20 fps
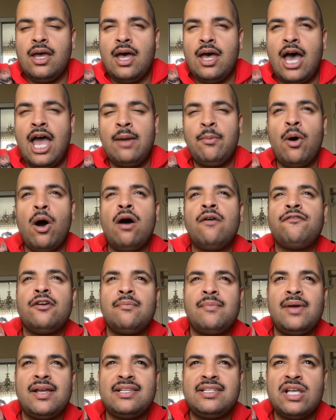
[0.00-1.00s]
I'm
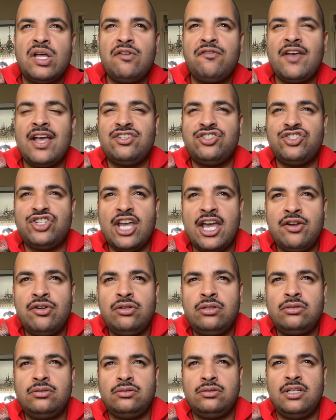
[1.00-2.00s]
offering myself as channel.
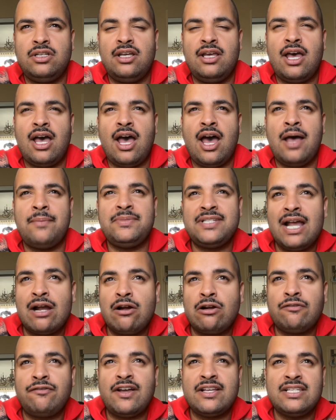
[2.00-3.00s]
I'm
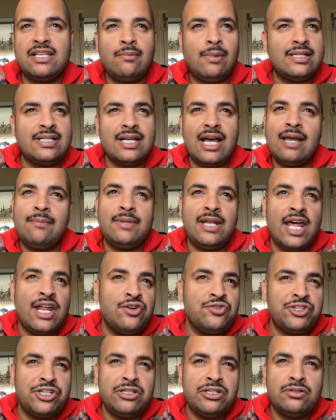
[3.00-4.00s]
sacrificing my time and
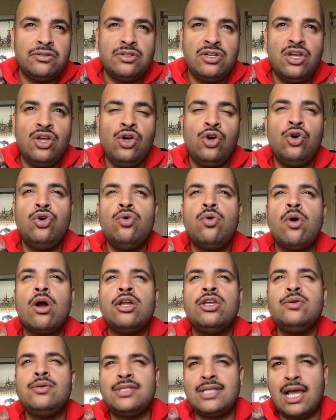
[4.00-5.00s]
energy. Who are
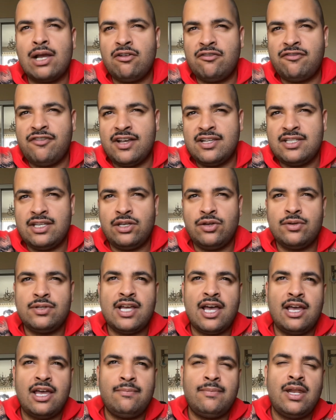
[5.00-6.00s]
you sacrificing your
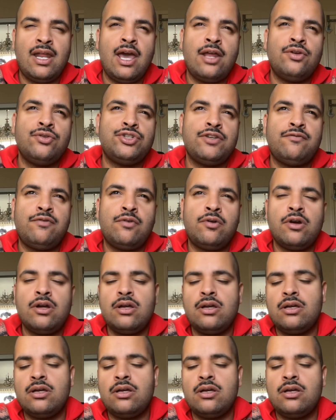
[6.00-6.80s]
time and energy for?